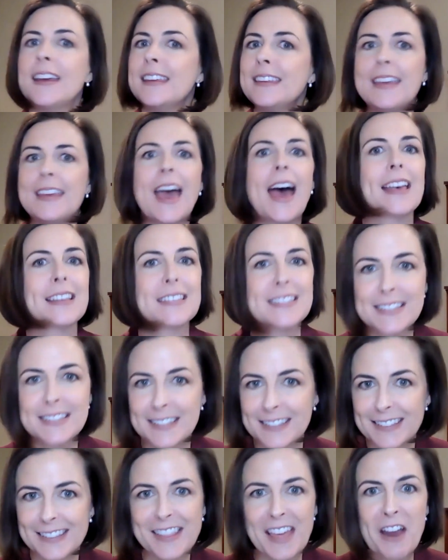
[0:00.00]

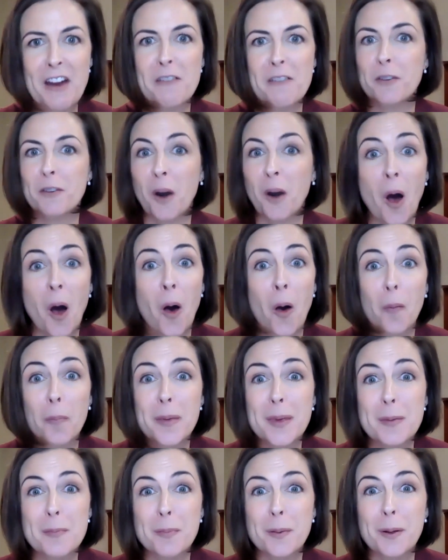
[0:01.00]
yes, they're for all
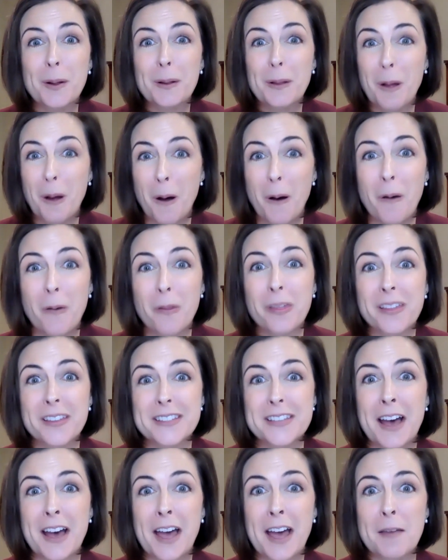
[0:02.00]
people all the
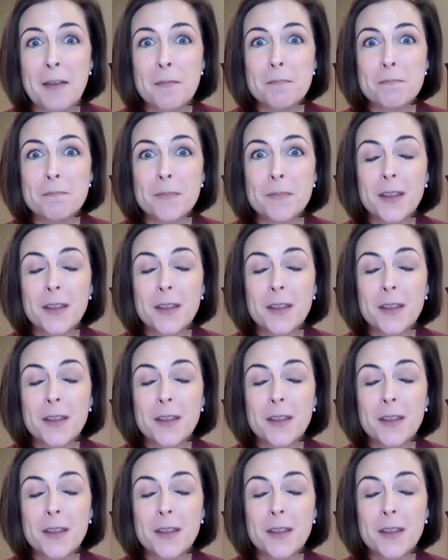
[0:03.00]
time,